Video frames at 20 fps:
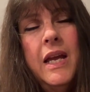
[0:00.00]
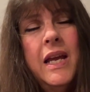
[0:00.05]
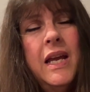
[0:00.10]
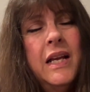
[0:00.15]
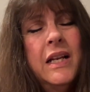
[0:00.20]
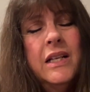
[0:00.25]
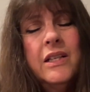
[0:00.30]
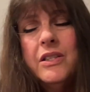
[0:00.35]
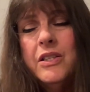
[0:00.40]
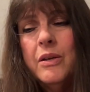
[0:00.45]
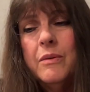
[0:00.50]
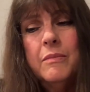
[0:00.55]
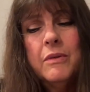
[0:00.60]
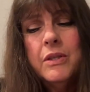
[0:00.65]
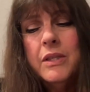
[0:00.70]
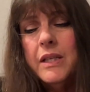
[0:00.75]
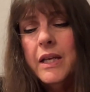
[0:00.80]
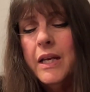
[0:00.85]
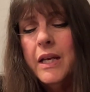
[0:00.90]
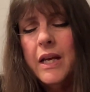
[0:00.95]
and it's
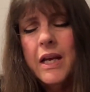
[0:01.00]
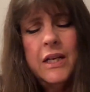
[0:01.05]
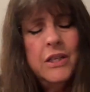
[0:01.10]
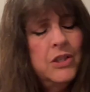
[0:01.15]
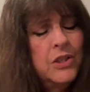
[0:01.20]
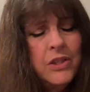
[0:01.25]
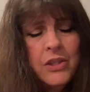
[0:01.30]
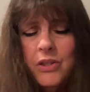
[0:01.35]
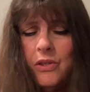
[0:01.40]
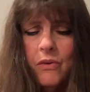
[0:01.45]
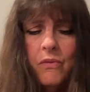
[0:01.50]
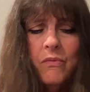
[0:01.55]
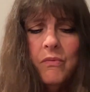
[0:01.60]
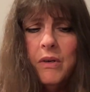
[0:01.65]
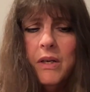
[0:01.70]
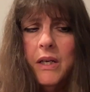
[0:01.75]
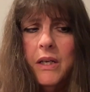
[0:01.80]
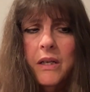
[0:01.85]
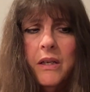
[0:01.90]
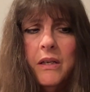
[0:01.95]
almost like I
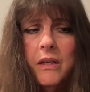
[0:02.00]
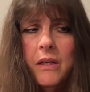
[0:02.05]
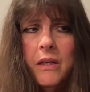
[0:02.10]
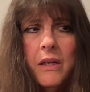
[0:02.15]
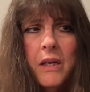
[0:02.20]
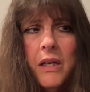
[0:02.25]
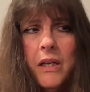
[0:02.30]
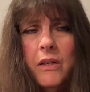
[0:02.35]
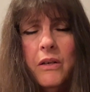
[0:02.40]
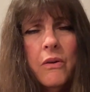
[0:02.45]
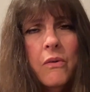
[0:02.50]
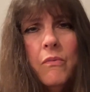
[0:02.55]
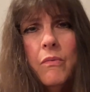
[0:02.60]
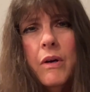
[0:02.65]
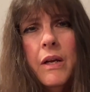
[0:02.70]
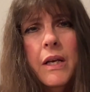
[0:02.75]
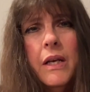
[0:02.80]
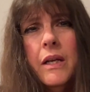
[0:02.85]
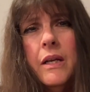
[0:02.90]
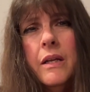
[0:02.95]
don't
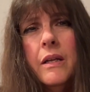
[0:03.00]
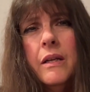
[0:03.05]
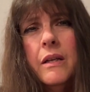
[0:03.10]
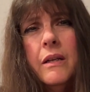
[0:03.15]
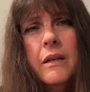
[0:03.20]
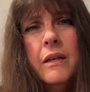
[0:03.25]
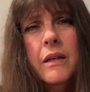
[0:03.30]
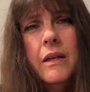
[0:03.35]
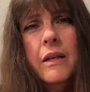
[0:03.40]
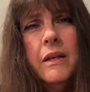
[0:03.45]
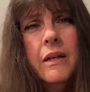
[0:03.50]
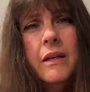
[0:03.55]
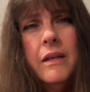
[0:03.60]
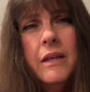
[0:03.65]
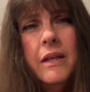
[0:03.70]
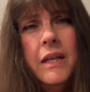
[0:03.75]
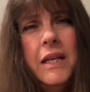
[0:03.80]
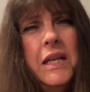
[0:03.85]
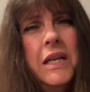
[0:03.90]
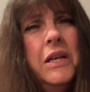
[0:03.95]
want to
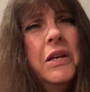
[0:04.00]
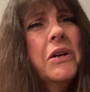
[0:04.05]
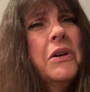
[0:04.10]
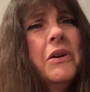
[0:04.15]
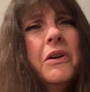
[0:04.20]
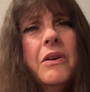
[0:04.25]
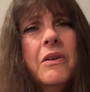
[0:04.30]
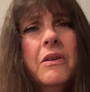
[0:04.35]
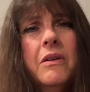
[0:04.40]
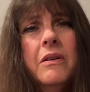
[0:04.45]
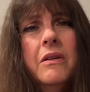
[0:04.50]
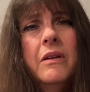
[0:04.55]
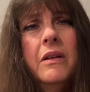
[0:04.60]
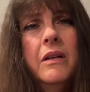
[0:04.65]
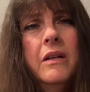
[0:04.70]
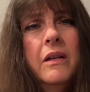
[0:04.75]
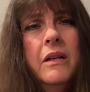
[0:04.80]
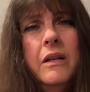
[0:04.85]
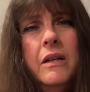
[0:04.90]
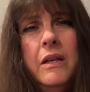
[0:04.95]
hear,
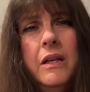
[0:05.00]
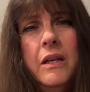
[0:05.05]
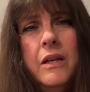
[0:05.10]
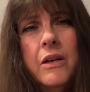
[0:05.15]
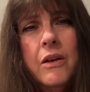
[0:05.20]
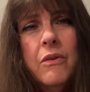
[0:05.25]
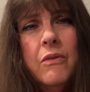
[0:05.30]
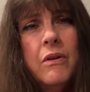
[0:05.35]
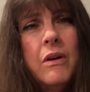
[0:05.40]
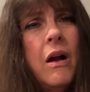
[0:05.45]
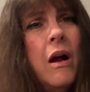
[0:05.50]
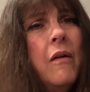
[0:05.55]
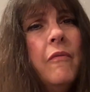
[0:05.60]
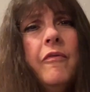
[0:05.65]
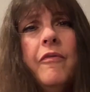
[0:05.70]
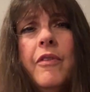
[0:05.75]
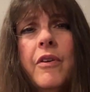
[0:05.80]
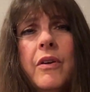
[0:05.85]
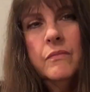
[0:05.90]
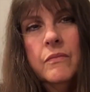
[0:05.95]
you know,
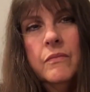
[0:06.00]
comfort.